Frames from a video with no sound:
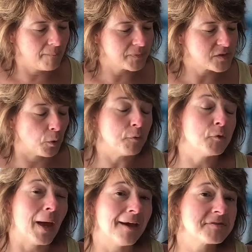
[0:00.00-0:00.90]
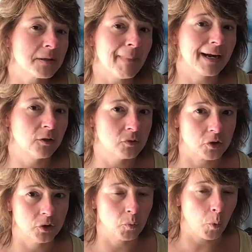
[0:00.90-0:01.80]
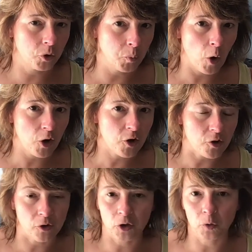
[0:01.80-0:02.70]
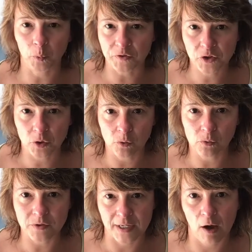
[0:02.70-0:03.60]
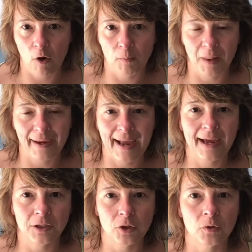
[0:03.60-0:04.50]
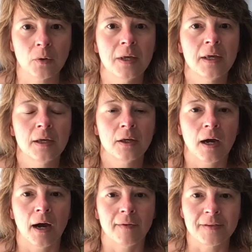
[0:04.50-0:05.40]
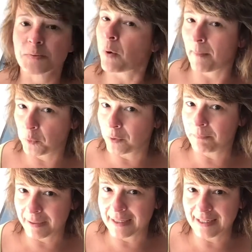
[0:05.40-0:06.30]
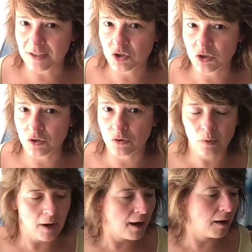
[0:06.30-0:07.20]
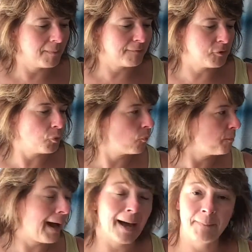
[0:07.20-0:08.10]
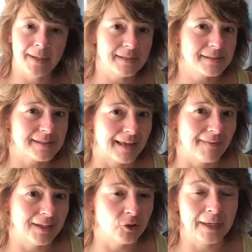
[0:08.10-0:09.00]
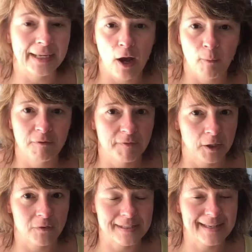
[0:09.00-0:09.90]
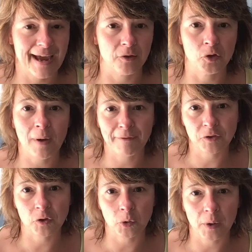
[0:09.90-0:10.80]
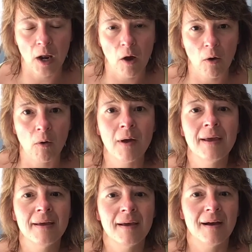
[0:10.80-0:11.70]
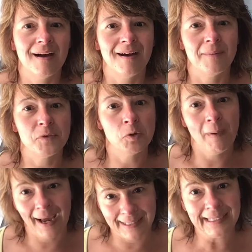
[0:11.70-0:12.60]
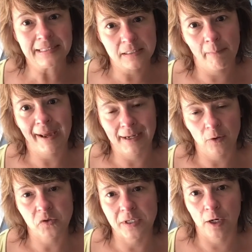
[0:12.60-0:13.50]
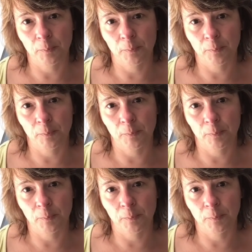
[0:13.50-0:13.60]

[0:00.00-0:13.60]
So if you have somebody who's a good woodworker or good with tools at home like I do, this probably wouldn't be an issue. If you buy a piece and then you get home and figure this out and you have to do it all, you might need somebody else to help